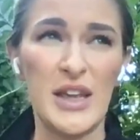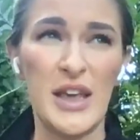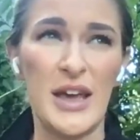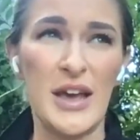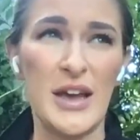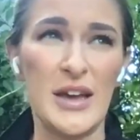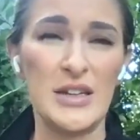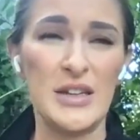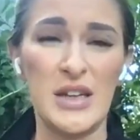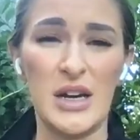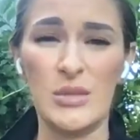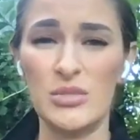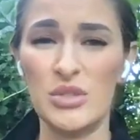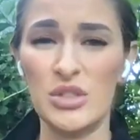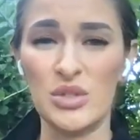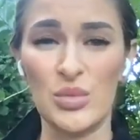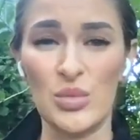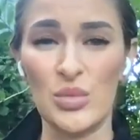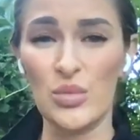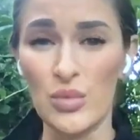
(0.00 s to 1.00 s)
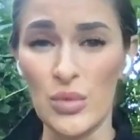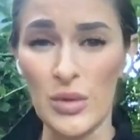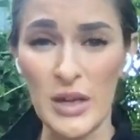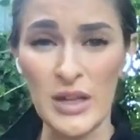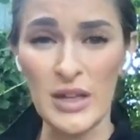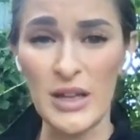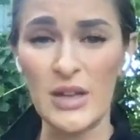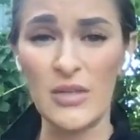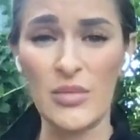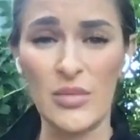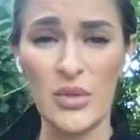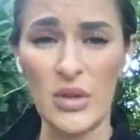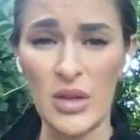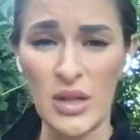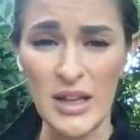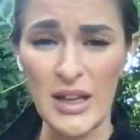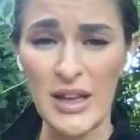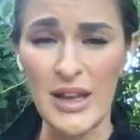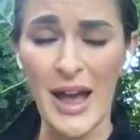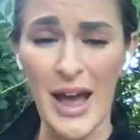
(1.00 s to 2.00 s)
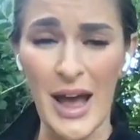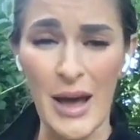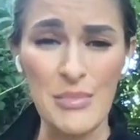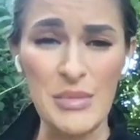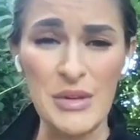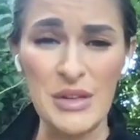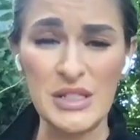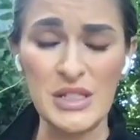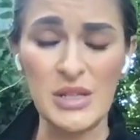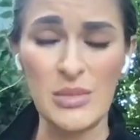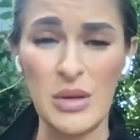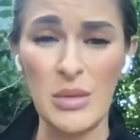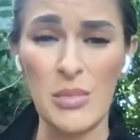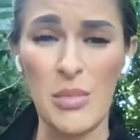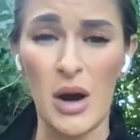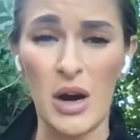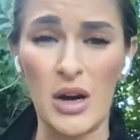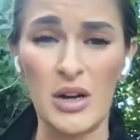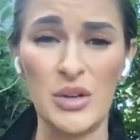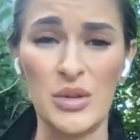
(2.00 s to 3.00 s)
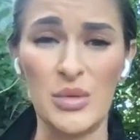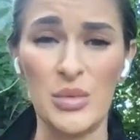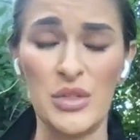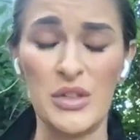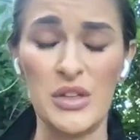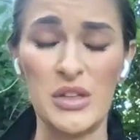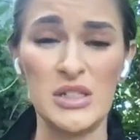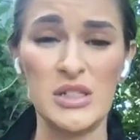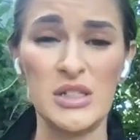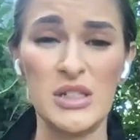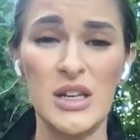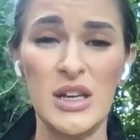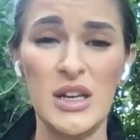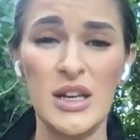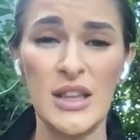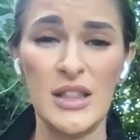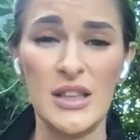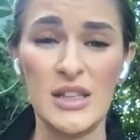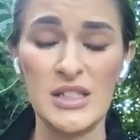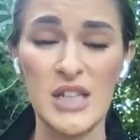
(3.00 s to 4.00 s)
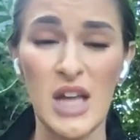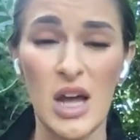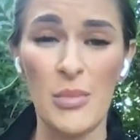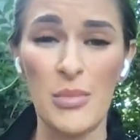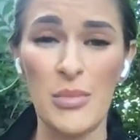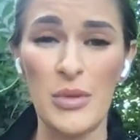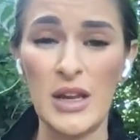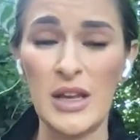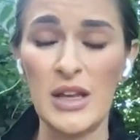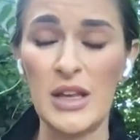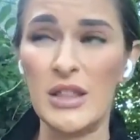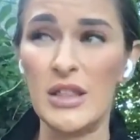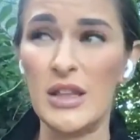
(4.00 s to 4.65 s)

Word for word: And I'm just really, really happy to be partnered with this, this company.